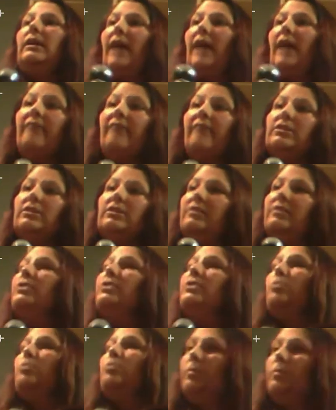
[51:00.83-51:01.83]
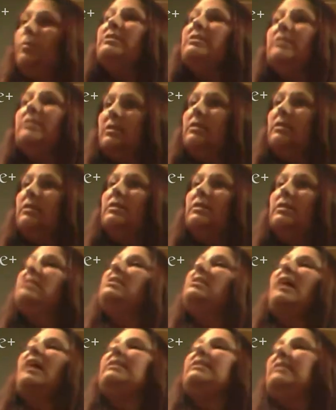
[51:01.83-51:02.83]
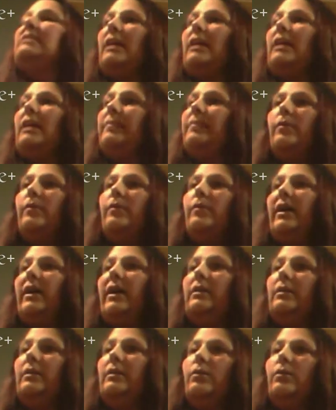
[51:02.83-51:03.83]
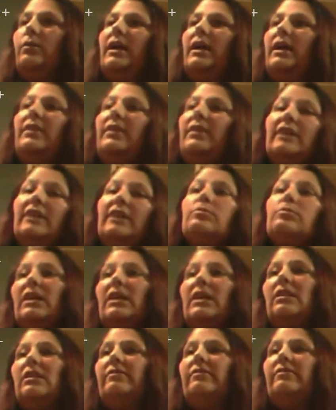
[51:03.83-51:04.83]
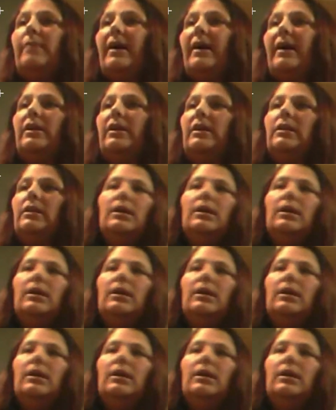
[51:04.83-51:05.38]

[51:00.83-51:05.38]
have individual businesses. It's not set up that way, okay? And that's what I love about it.